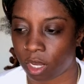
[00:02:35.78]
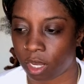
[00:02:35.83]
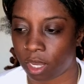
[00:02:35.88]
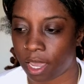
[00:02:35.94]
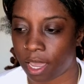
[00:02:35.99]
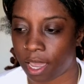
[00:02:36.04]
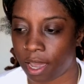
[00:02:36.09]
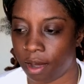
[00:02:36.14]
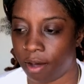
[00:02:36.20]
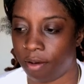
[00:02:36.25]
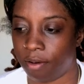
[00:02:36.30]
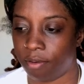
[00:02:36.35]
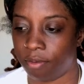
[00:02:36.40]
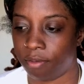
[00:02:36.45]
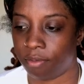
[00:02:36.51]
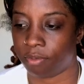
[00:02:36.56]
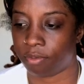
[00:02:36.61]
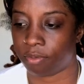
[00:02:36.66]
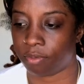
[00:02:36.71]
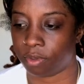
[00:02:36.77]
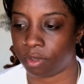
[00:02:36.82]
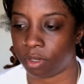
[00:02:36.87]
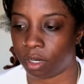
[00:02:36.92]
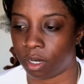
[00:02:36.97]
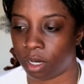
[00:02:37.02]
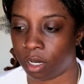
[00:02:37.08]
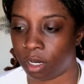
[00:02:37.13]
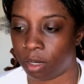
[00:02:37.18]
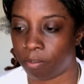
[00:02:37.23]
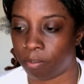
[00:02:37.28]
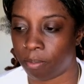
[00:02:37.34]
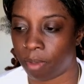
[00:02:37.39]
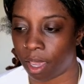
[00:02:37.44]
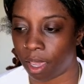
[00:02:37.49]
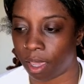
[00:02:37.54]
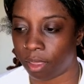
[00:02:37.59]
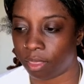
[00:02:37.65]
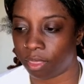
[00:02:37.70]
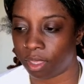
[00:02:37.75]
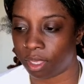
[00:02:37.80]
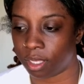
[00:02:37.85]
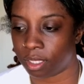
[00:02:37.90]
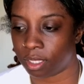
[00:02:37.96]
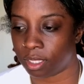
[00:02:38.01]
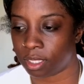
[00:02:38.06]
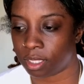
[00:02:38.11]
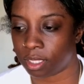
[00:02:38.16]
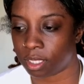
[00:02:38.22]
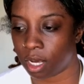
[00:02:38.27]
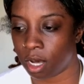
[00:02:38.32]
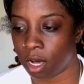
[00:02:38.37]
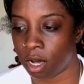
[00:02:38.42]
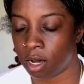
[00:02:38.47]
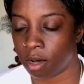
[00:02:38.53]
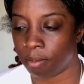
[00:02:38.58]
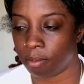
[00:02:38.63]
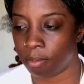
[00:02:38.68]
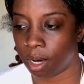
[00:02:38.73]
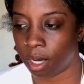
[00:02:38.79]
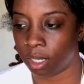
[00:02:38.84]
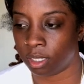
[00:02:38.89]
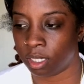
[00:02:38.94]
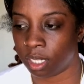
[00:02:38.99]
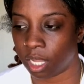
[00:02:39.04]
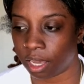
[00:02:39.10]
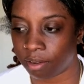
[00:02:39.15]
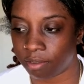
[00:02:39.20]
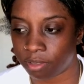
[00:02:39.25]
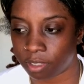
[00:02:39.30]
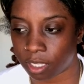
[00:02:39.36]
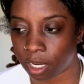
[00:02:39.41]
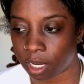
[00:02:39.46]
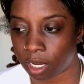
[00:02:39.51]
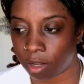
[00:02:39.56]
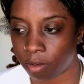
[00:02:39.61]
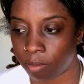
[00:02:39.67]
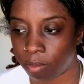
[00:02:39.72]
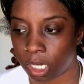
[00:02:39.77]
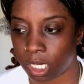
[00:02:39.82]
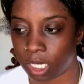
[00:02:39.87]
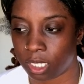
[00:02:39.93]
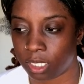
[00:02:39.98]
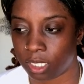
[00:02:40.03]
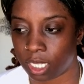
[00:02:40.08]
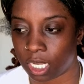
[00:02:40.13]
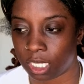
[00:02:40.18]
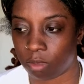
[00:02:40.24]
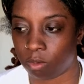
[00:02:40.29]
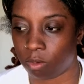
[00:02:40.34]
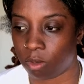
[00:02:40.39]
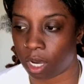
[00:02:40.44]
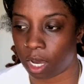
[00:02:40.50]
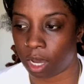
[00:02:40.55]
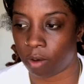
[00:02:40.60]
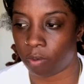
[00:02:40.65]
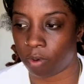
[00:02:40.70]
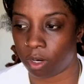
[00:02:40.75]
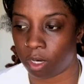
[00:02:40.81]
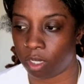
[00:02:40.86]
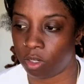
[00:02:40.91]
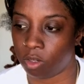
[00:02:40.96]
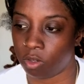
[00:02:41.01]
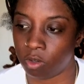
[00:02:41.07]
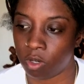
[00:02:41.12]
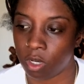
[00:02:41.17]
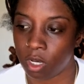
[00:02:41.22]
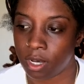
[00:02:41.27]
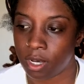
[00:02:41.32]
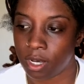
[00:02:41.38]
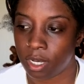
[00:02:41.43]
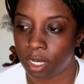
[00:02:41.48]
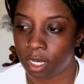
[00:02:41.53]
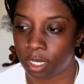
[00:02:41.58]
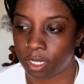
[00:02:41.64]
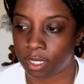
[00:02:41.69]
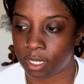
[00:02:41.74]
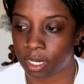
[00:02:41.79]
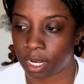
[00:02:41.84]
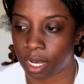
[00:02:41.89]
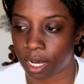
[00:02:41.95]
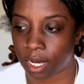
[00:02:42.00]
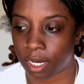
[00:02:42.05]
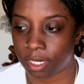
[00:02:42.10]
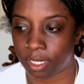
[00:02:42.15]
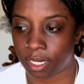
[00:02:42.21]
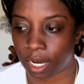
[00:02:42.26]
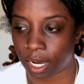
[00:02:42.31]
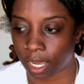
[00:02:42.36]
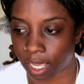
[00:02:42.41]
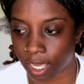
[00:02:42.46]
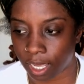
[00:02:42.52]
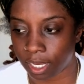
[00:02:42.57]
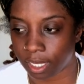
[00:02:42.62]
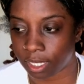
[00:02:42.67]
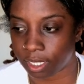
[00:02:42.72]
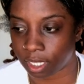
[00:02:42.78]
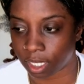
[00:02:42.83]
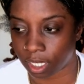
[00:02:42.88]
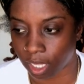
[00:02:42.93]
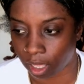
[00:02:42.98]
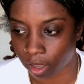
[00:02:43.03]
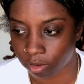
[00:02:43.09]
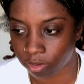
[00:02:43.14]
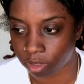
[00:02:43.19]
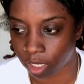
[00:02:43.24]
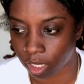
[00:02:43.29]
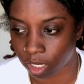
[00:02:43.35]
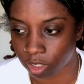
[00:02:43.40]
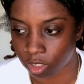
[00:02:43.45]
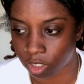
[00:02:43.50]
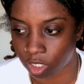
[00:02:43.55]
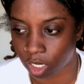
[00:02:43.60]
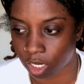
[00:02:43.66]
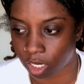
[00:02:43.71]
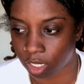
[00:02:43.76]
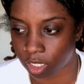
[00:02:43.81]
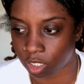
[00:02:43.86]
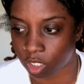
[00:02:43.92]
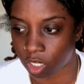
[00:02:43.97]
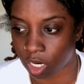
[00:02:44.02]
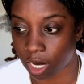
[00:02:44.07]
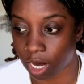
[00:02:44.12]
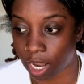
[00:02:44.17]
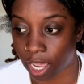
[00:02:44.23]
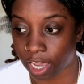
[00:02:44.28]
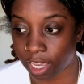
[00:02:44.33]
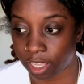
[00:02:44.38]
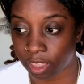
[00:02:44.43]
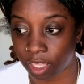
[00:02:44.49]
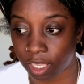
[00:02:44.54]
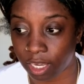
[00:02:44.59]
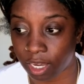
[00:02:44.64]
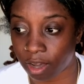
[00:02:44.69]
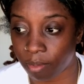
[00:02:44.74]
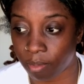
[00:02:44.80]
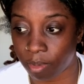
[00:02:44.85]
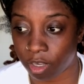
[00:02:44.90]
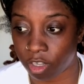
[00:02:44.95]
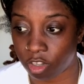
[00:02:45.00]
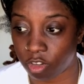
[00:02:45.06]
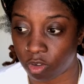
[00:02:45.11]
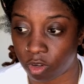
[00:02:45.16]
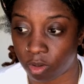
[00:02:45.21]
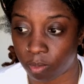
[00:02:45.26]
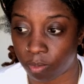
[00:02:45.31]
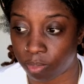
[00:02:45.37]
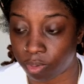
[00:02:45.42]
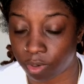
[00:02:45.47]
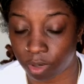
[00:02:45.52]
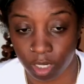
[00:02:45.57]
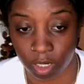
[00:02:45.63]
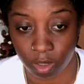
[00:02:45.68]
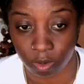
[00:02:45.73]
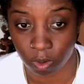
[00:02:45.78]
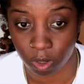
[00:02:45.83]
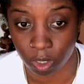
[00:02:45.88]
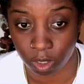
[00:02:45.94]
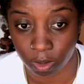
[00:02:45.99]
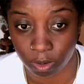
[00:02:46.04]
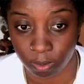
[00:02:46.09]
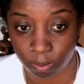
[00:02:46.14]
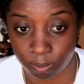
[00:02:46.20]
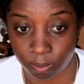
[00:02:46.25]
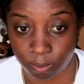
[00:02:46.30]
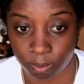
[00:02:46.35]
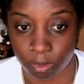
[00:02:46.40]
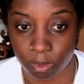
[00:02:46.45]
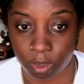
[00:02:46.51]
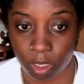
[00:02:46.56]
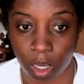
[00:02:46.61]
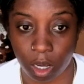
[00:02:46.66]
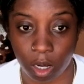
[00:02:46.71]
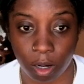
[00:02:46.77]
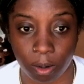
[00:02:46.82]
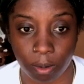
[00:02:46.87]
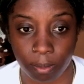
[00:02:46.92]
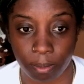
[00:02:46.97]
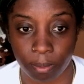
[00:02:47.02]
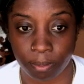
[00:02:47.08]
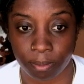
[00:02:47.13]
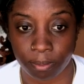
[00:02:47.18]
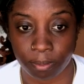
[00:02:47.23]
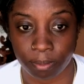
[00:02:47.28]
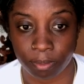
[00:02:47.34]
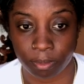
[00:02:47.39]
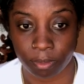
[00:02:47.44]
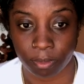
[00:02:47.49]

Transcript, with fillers: have made this um, a lifestyle because that's what I want to do. It's not a diet, it's a lifestyle change. And I think I've been doing pretty well. Um,